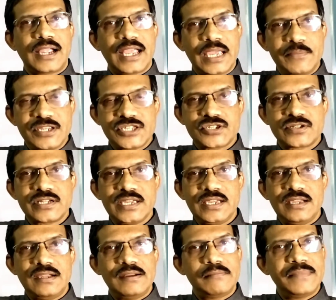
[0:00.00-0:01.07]

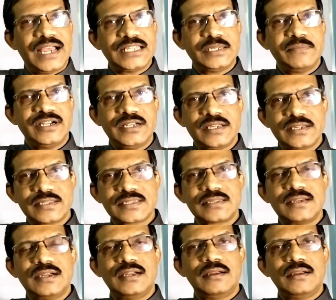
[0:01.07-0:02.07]
chemistry, mathematics,